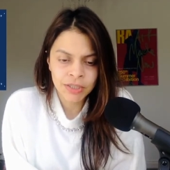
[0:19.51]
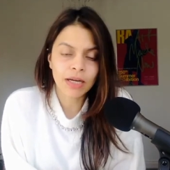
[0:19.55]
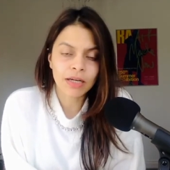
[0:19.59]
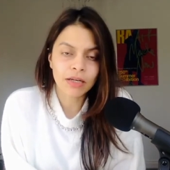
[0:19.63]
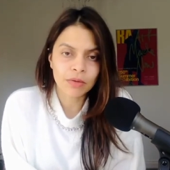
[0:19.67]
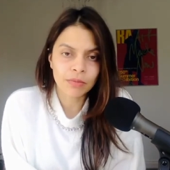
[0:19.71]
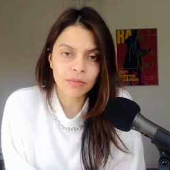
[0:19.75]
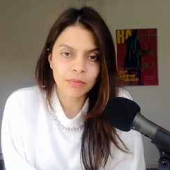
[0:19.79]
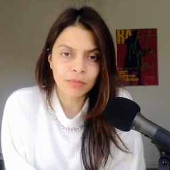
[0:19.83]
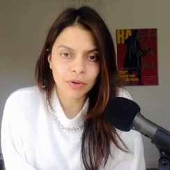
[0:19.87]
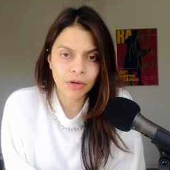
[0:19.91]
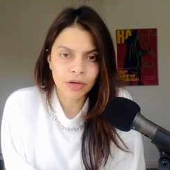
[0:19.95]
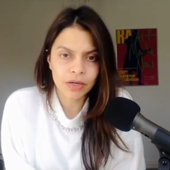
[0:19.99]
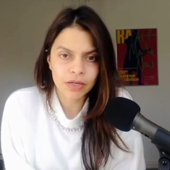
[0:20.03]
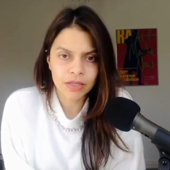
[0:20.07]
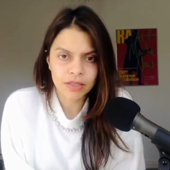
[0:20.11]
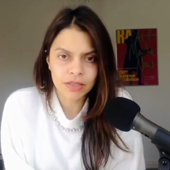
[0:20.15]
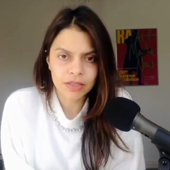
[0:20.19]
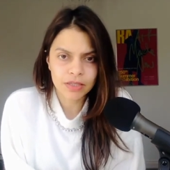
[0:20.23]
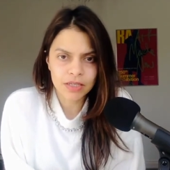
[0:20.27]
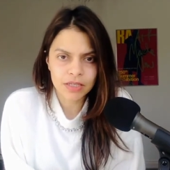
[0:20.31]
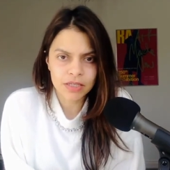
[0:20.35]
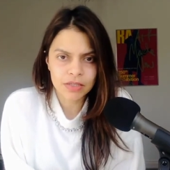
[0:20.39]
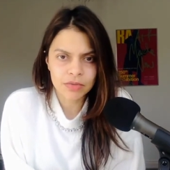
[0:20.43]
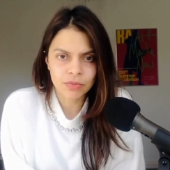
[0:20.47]
And combining
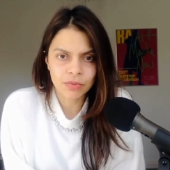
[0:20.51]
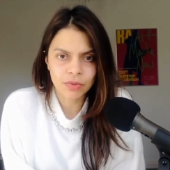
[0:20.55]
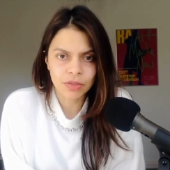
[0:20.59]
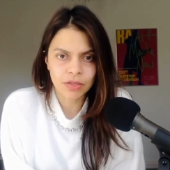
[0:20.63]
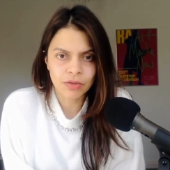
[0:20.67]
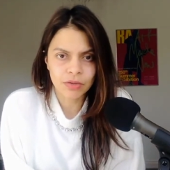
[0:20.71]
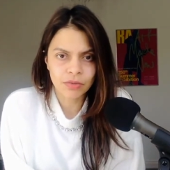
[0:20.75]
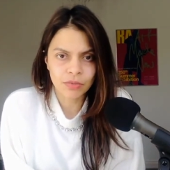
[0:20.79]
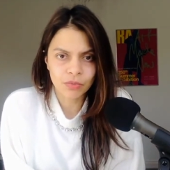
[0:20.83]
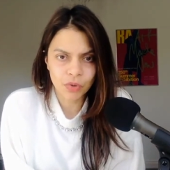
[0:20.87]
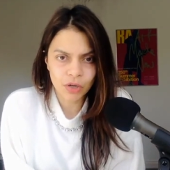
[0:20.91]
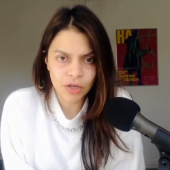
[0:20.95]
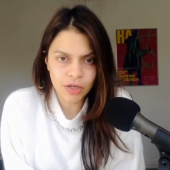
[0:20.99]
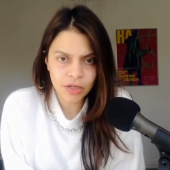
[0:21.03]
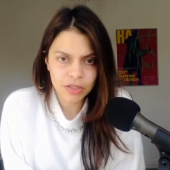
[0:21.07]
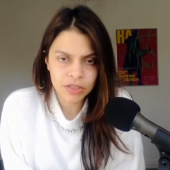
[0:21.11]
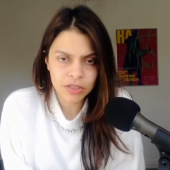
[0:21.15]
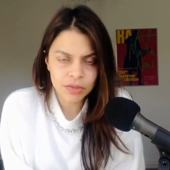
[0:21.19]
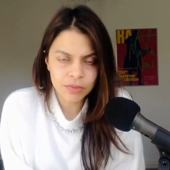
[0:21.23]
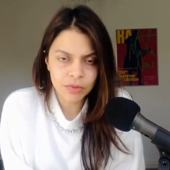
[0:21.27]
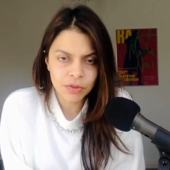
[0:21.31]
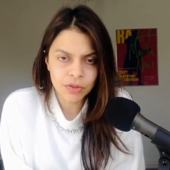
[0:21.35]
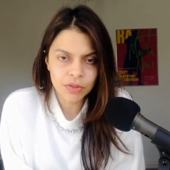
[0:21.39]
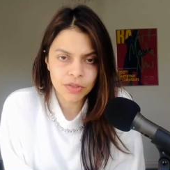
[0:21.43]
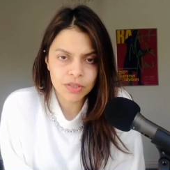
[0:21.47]
this with work
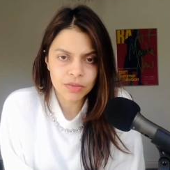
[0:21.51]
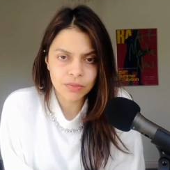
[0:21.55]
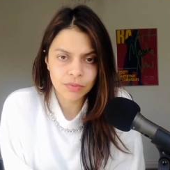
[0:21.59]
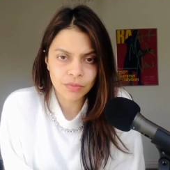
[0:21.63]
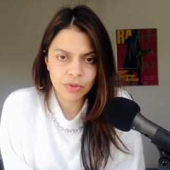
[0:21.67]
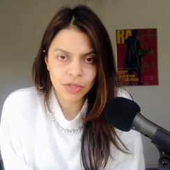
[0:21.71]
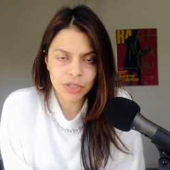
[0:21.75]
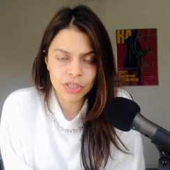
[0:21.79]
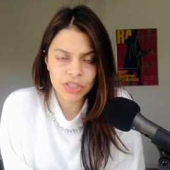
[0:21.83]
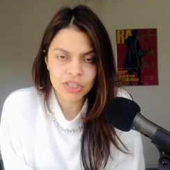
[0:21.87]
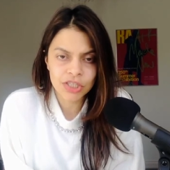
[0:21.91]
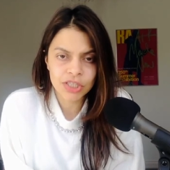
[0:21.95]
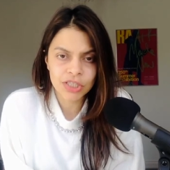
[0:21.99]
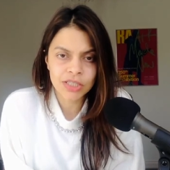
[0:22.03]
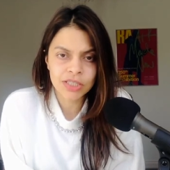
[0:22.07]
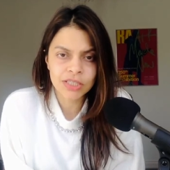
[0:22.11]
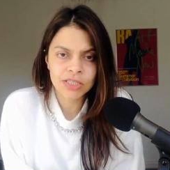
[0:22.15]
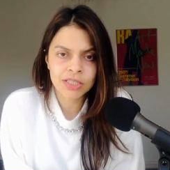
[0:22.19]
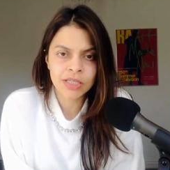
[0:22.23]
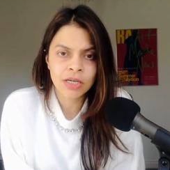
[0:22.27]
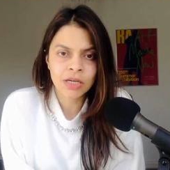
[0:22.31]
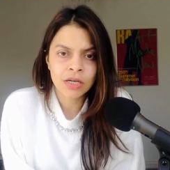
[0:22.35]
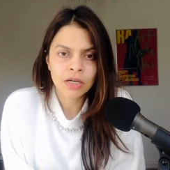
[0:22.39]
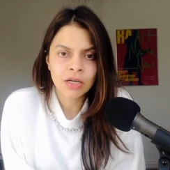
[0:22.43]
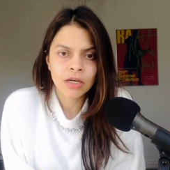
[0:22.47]
demands and
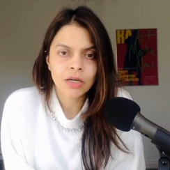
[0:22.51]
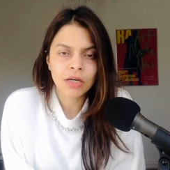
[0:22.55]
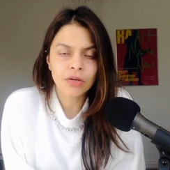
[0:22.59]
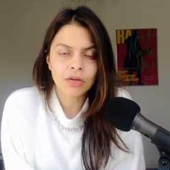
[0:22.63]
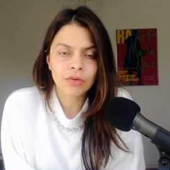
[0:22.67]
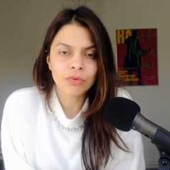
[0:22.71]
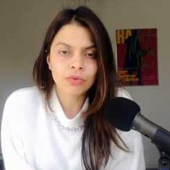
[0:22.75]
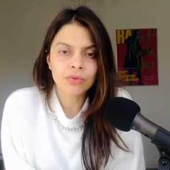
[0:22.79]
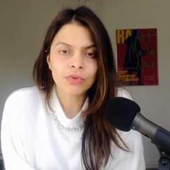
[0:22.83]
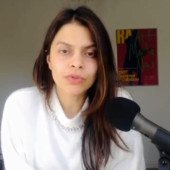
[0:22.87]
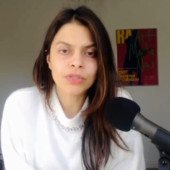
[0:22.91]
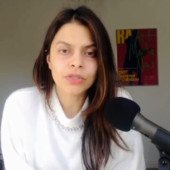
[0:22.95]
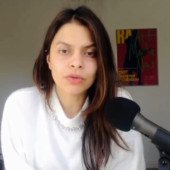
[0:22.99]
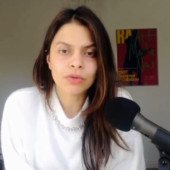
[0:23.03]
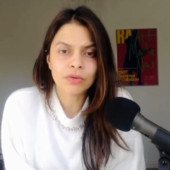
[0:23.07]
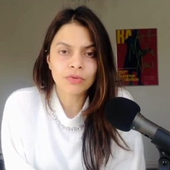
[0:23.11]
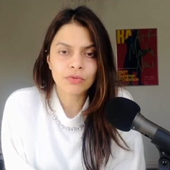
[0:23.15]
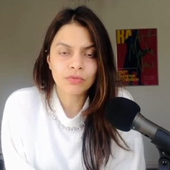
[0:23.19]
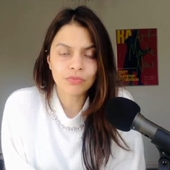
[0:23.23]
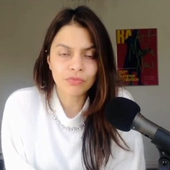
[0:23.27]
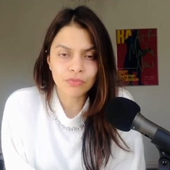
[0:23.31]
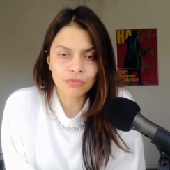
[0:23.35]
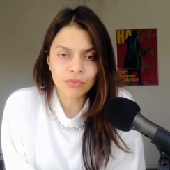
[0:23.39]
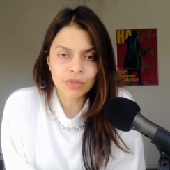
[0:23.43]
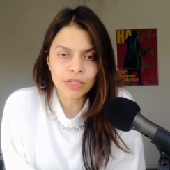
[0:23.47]
pressures are also
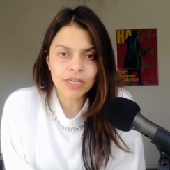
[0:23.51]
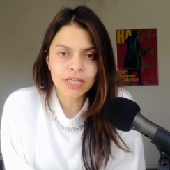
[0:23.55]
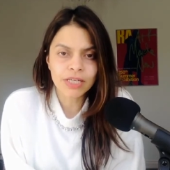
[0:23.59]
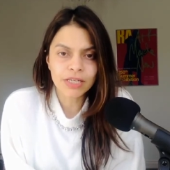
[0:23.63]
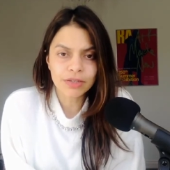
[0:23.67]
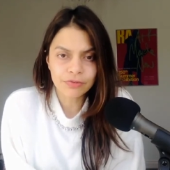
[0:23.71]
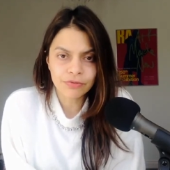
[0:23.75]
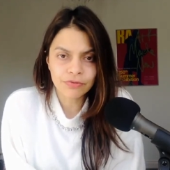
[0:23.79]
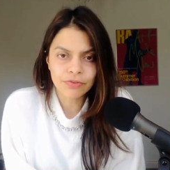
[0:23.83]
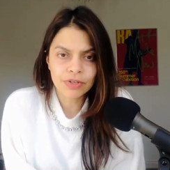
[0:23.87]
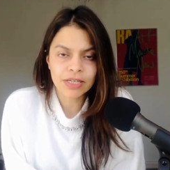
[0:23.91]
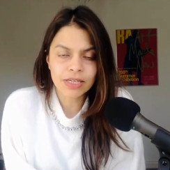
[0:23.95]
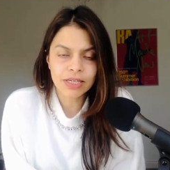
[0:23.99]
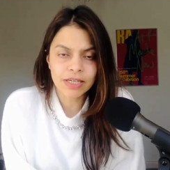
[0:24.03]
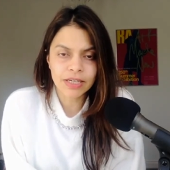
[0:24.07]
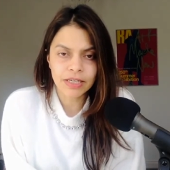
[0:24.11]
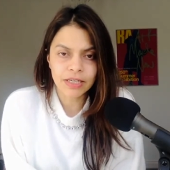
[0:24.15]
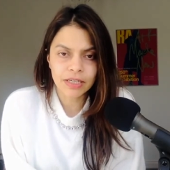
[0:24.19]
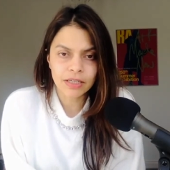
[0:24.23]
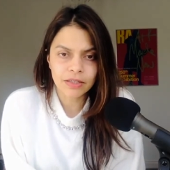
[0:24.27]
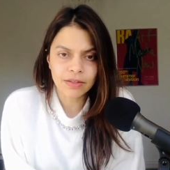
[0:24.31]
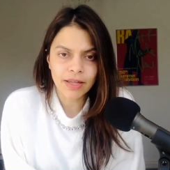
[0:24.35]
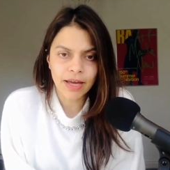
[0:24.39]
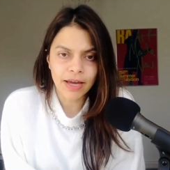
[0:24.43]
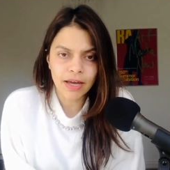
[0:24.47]
really
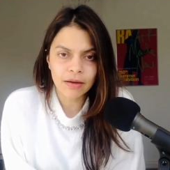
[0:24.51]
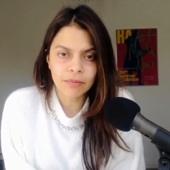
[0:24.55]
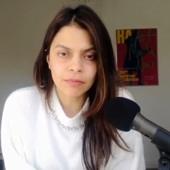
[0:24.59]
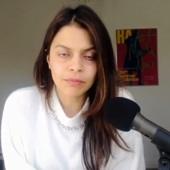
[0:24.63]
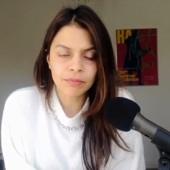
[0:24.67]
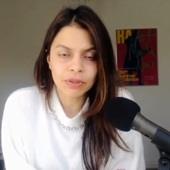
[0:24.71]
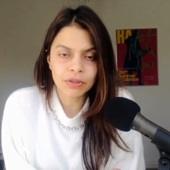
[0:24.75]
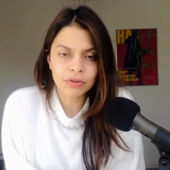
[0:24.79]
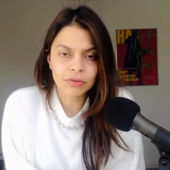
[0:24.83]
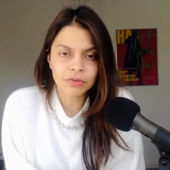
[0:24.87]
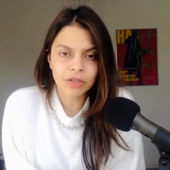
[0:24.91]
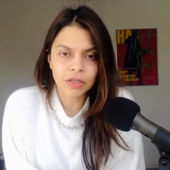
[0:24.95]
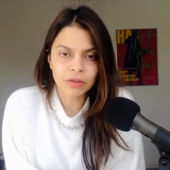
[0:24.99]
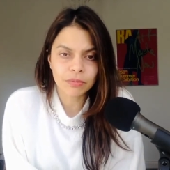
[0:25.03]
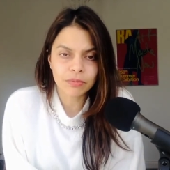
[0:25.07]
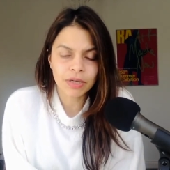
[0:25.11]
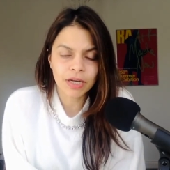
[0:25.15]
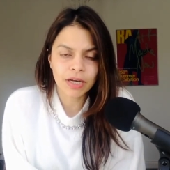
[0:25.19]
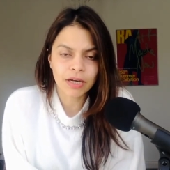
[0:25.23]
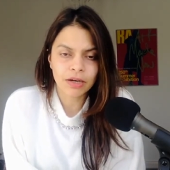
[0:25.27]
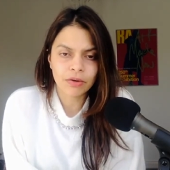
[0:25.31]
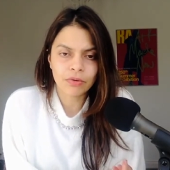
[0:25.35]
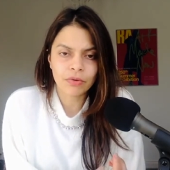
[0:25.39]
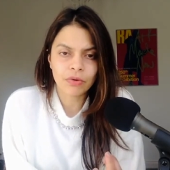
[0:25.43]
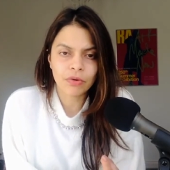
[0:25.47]
feeling that build-up
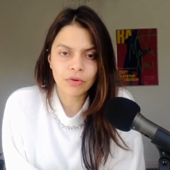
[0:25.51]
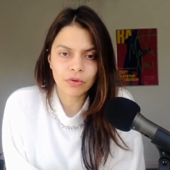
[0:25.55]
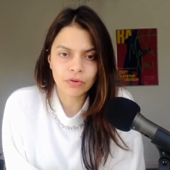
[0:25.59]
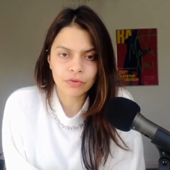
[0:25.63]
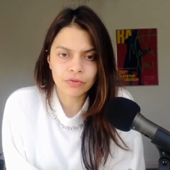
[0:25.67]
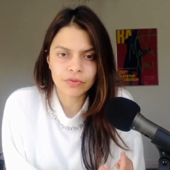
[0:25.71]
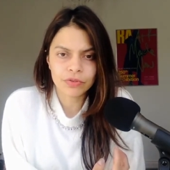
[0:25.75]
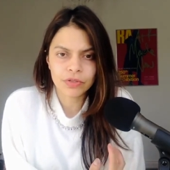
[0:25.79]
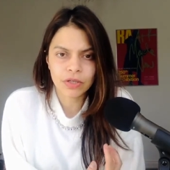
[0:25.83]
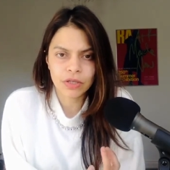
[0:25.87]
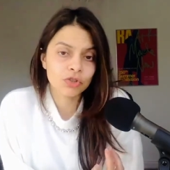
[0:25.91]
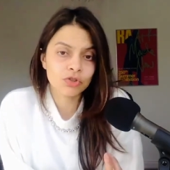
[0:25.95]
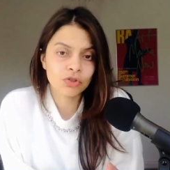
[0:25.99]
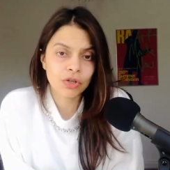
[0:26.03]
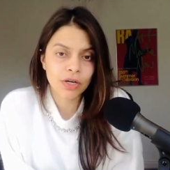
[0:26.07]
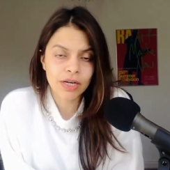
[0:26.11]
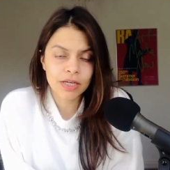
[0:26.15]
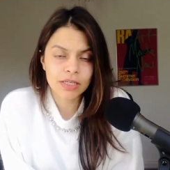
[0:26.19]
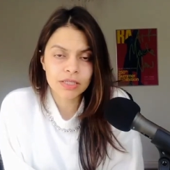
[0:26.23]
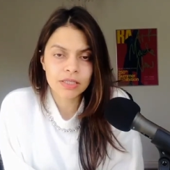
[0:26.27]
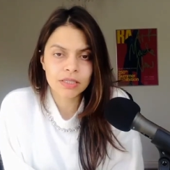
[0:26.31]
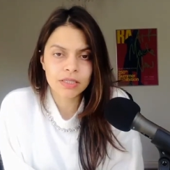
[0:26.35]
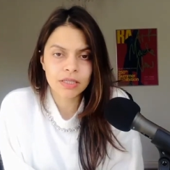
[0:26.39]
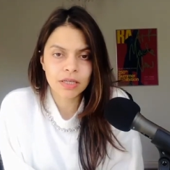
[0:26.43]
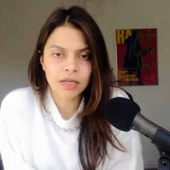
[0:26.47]
now of
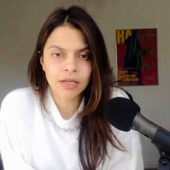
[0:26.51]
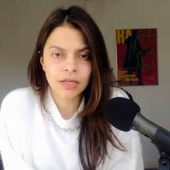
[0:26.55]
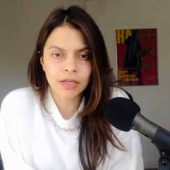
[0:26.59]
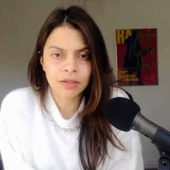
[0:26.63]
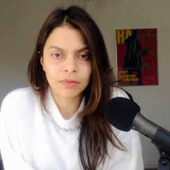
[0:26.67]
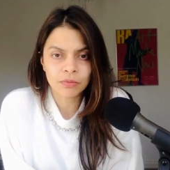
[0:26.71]
stress,